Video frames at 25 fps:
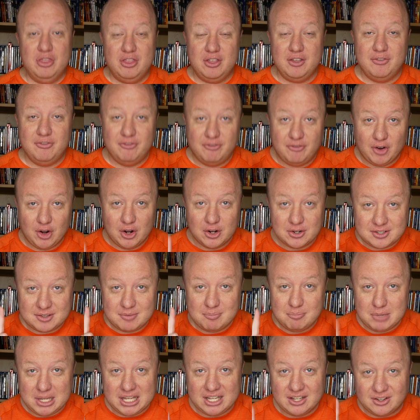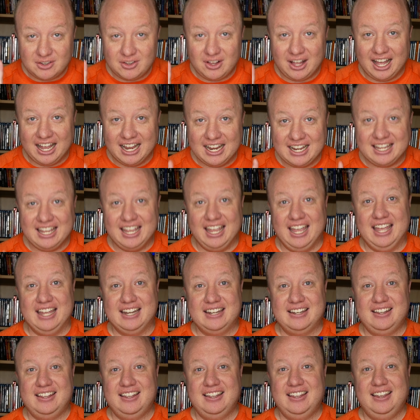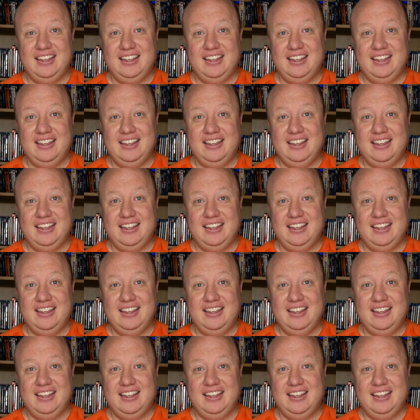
the first meal I get